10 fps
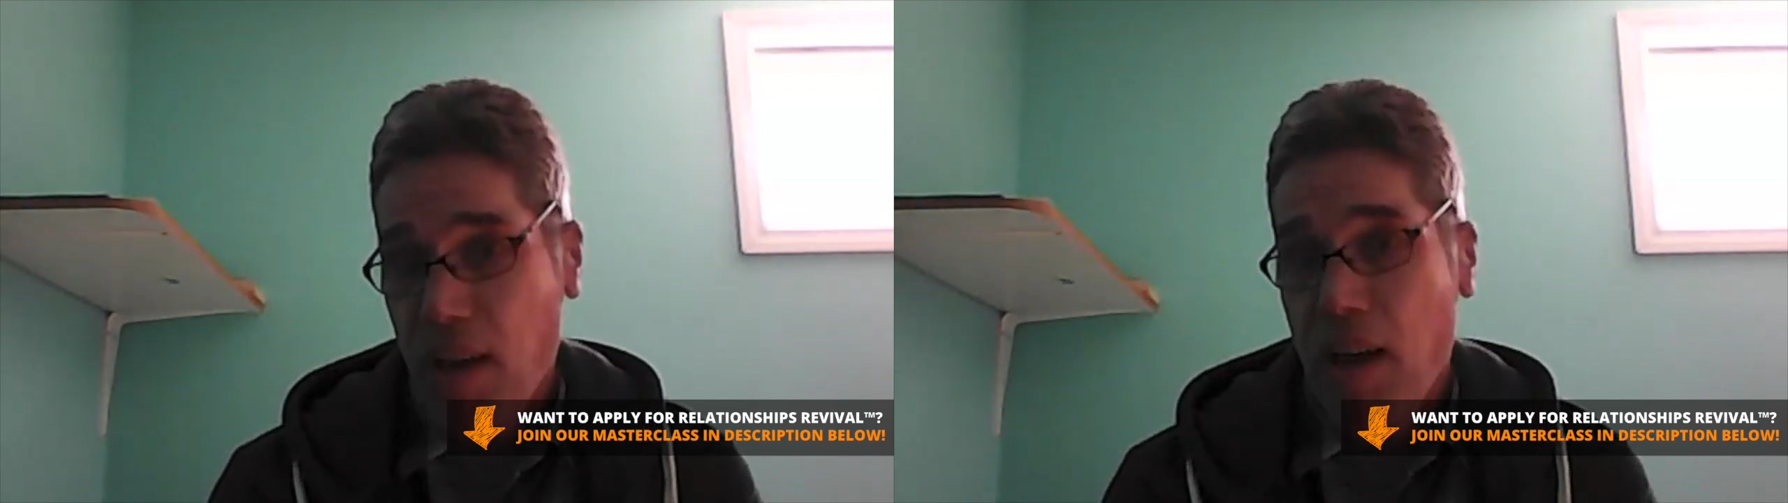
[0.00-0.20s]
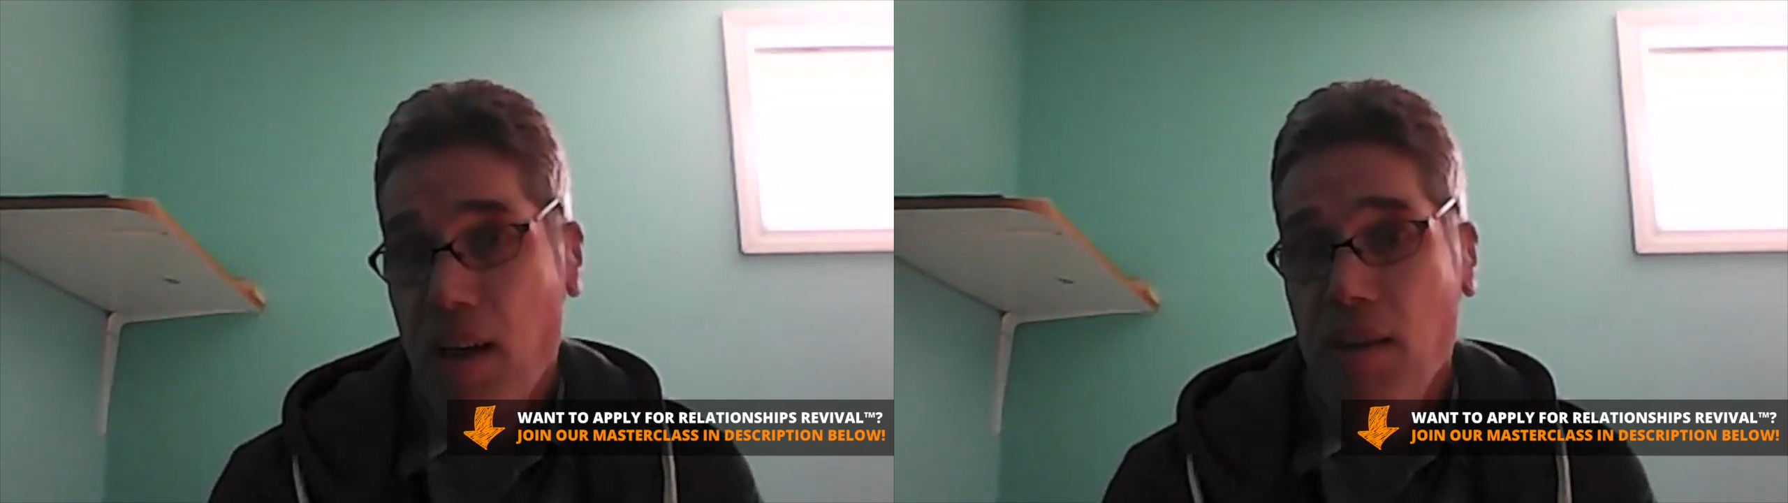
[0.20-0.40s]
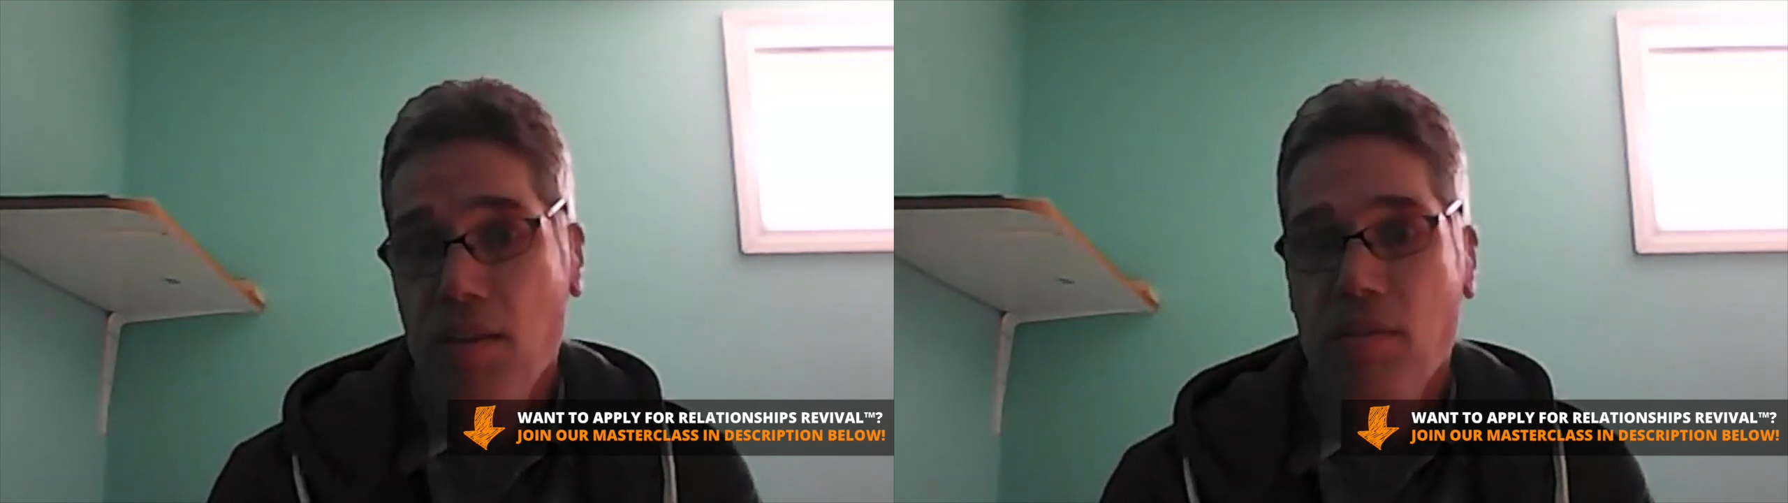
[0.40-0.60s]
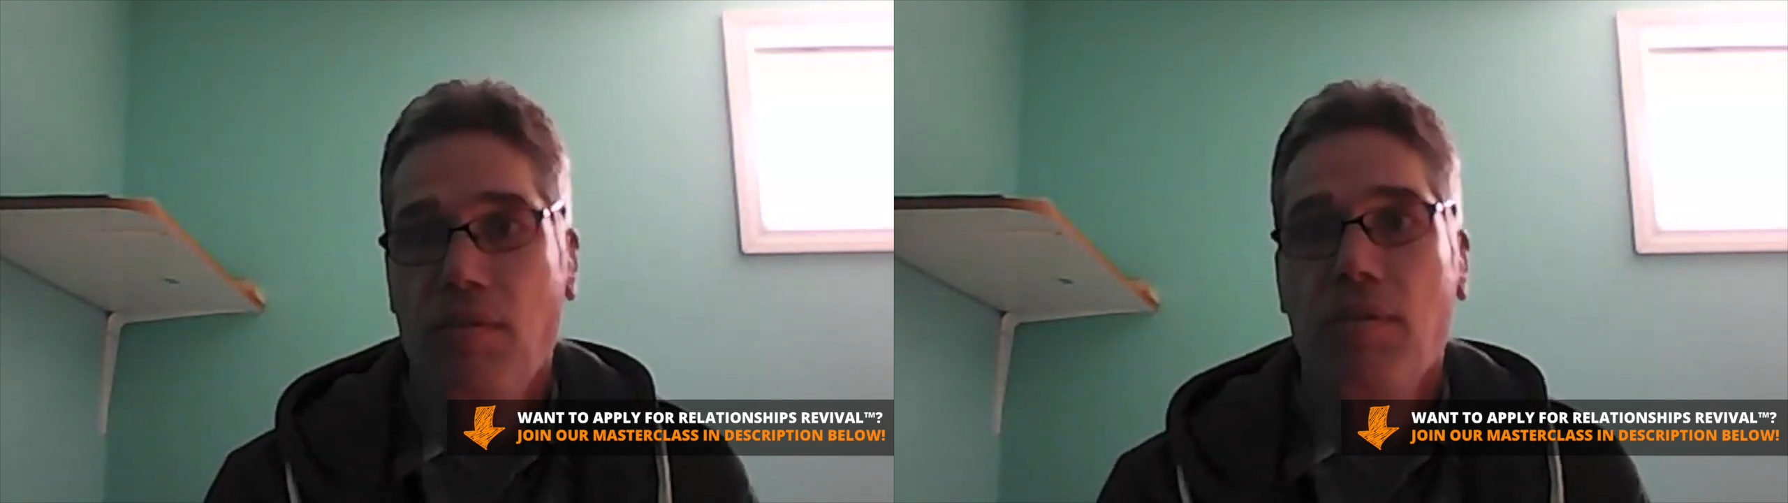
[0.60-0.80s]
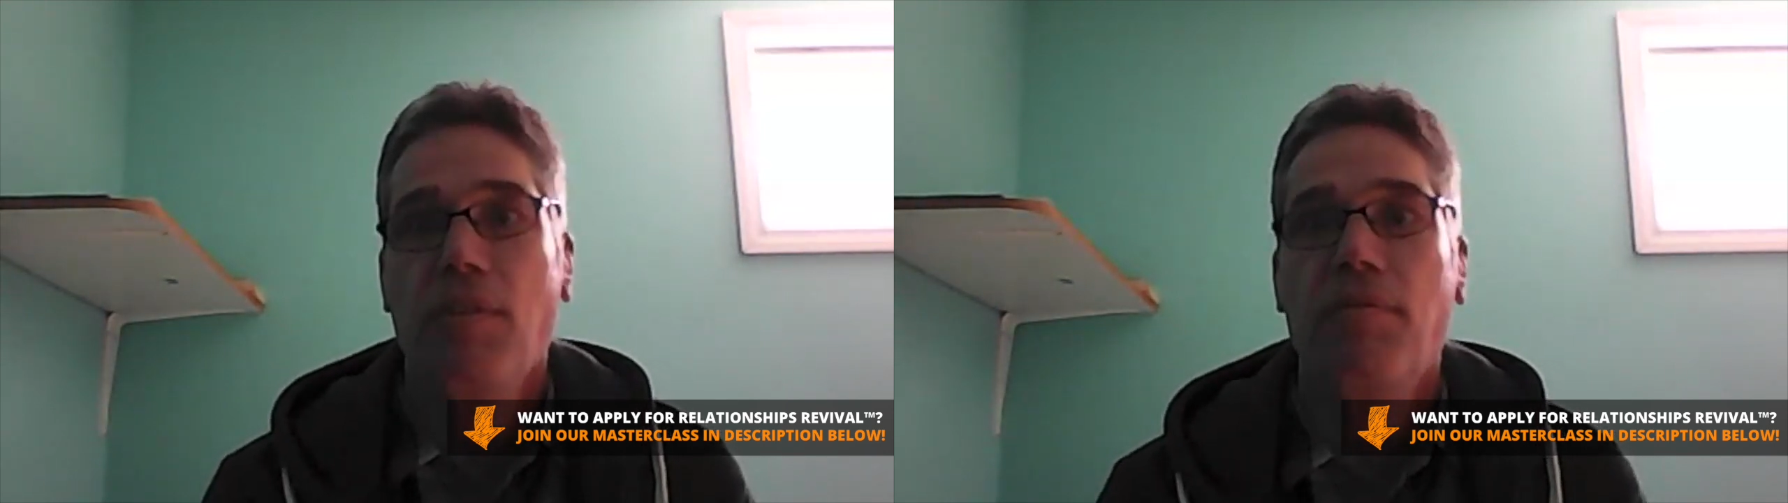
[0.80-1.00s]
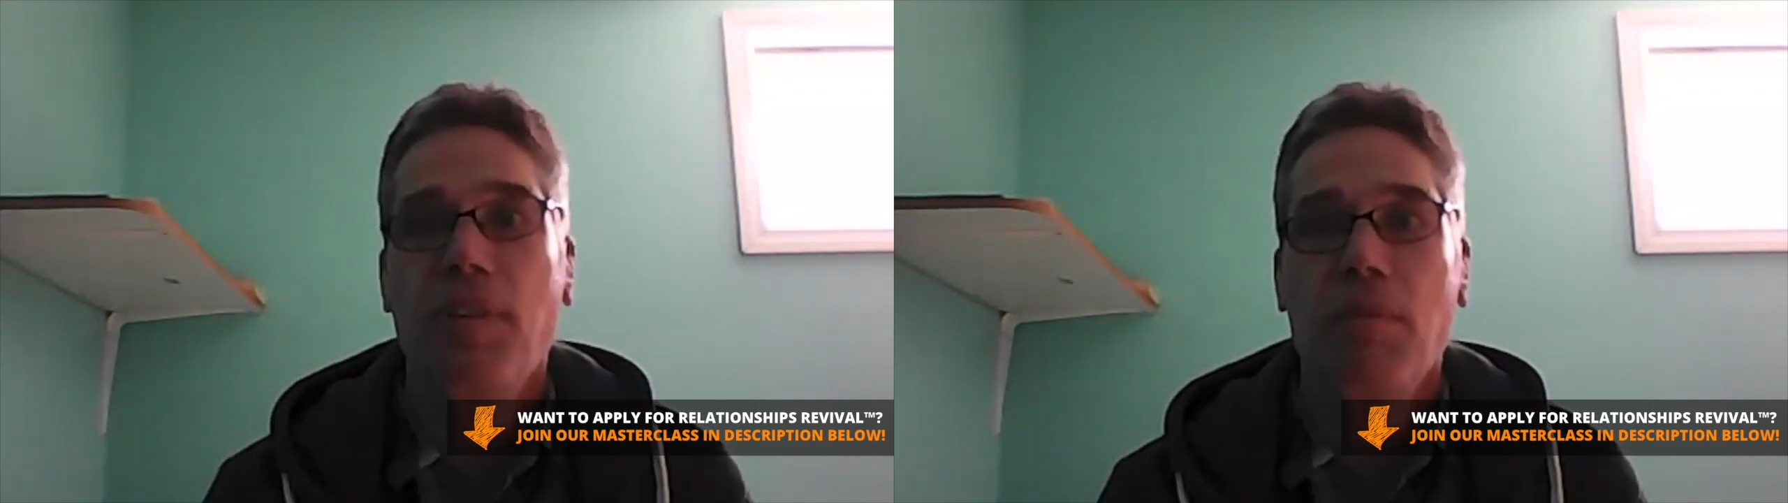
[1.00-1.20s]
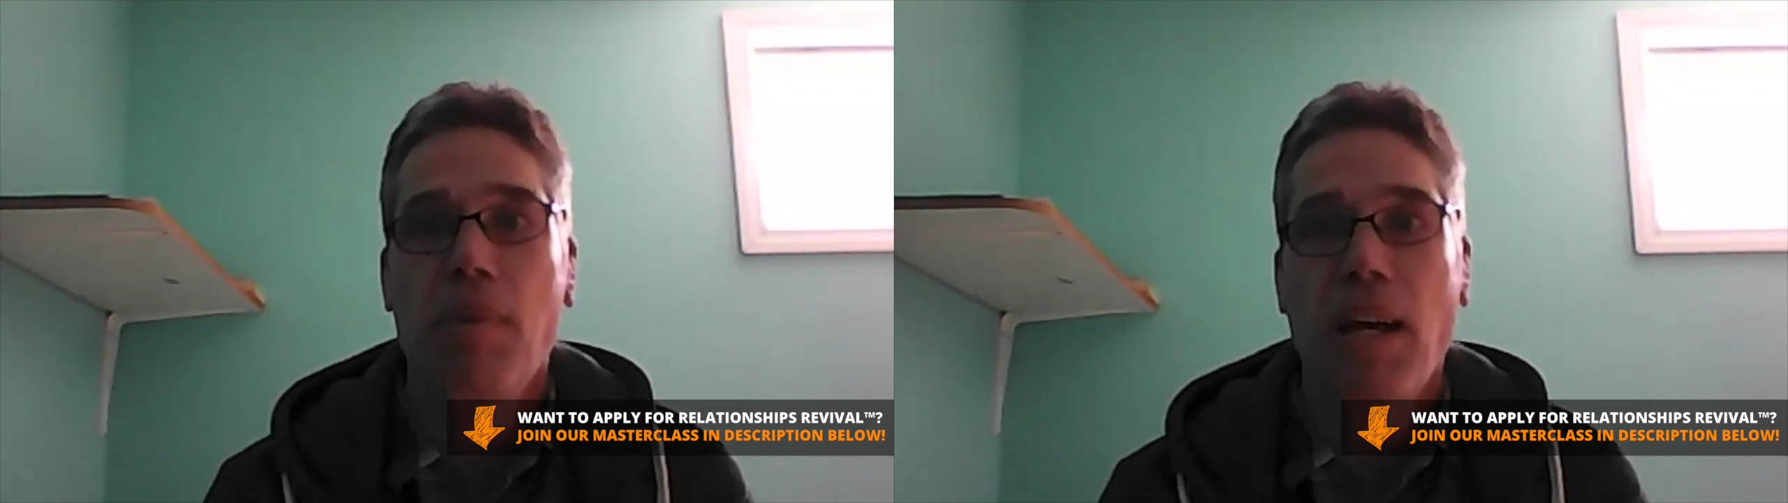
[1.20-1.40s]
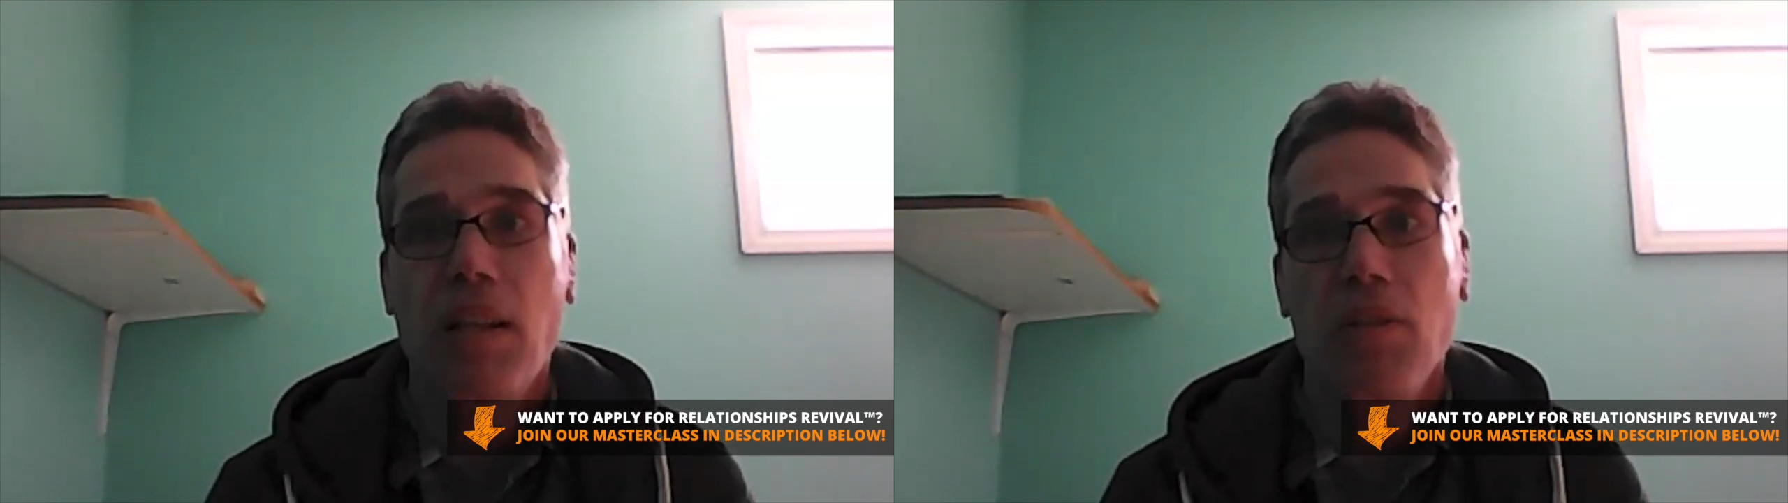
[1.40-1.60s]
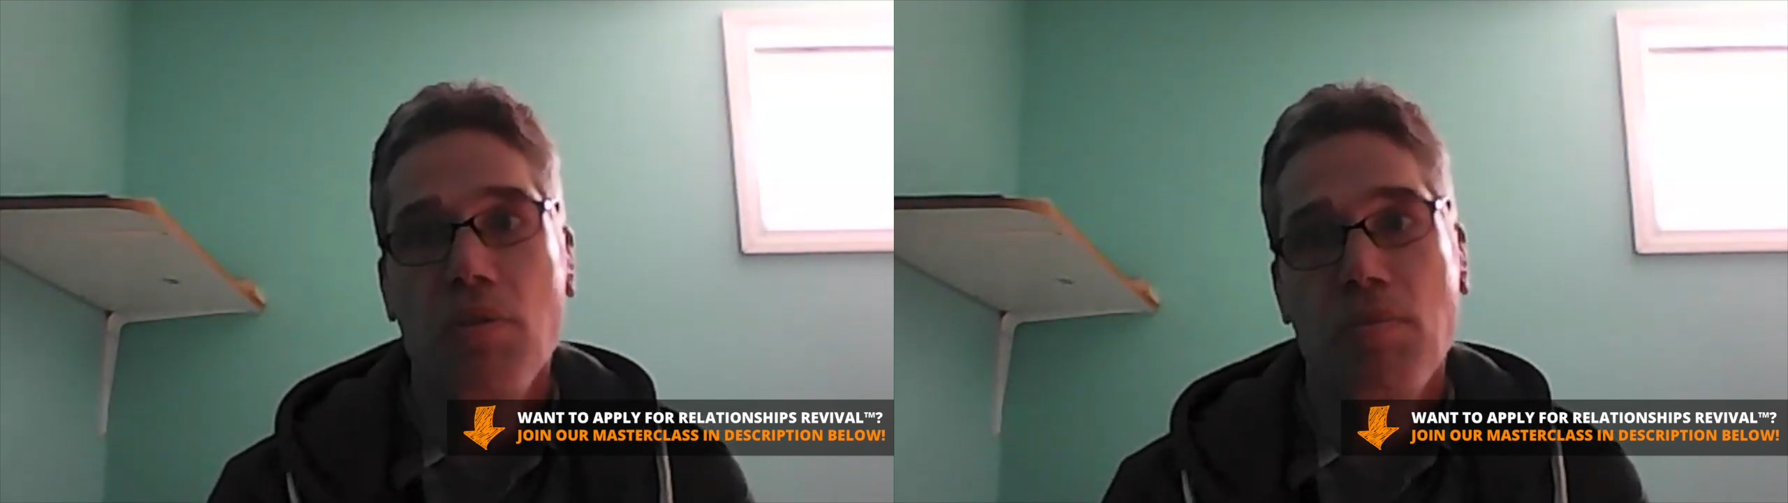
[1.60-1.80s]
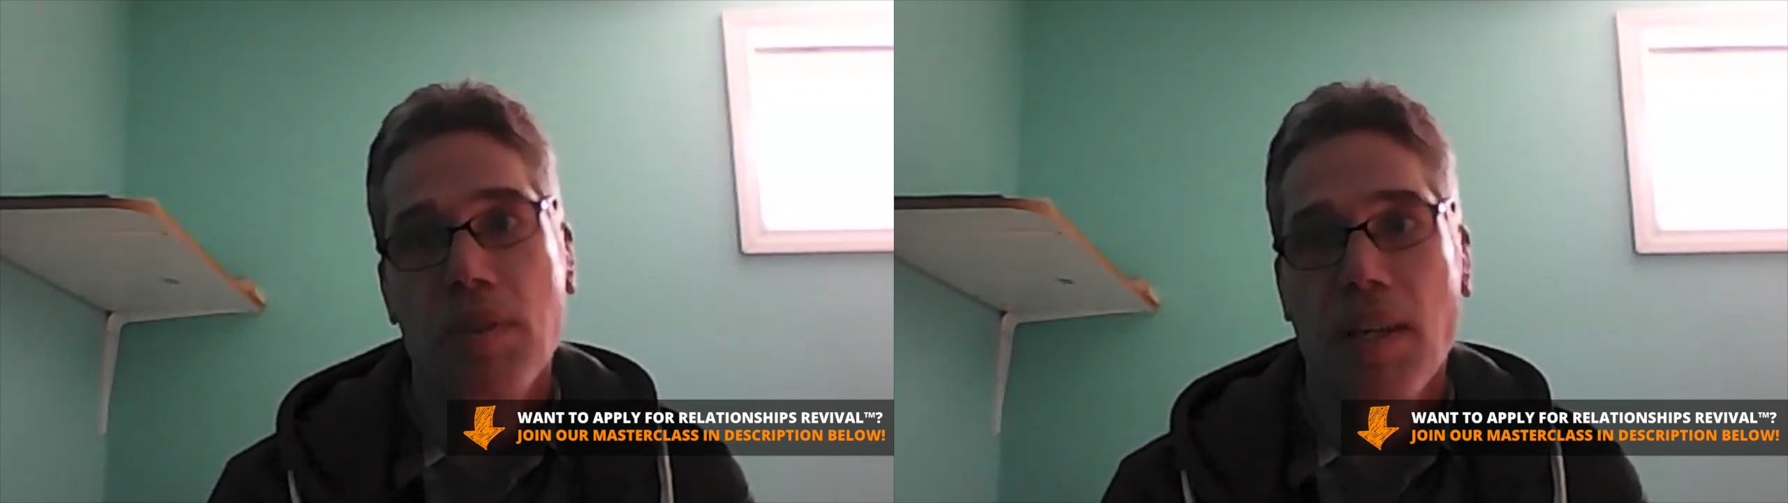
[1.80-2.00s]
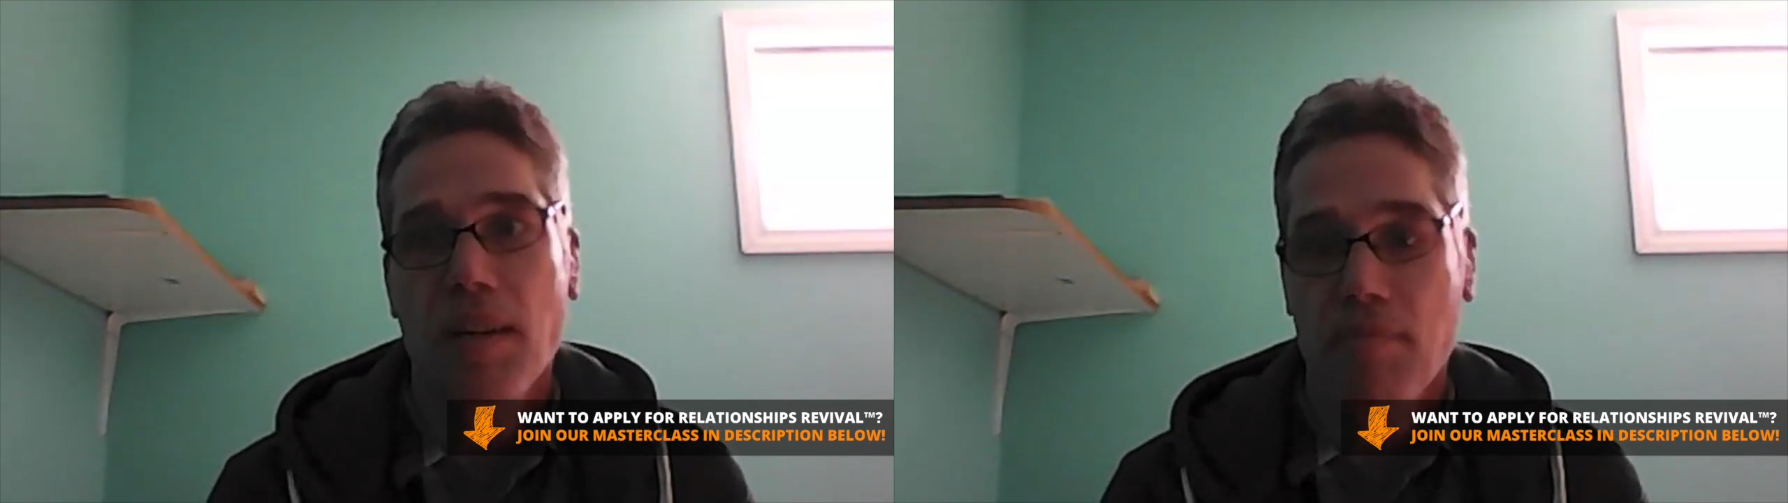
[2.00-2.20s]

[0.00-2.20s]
I the feedback loops.